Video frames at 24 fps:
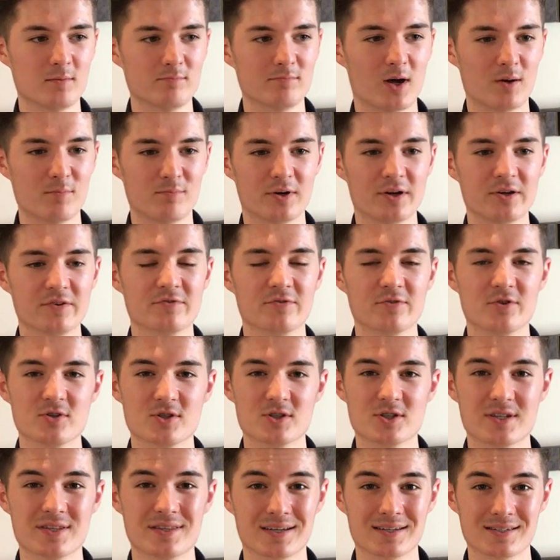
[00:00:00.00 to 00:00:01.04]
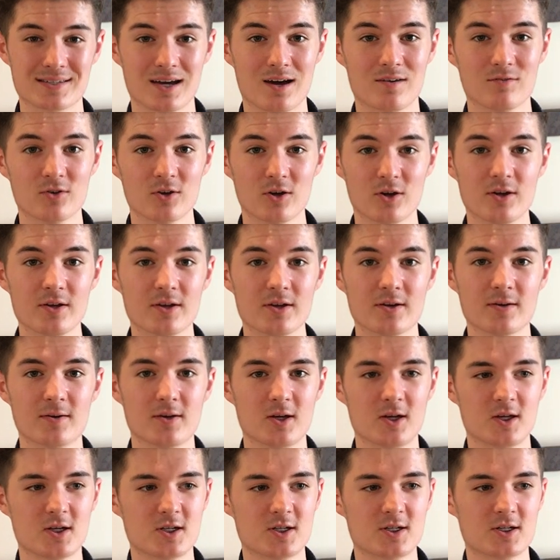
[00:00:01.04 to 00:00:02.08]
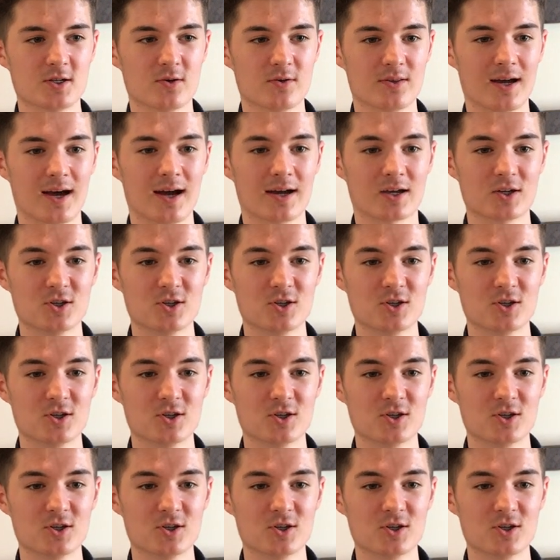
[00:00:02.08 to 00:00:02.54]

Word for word: my breakthroughs and things that I've learned so that I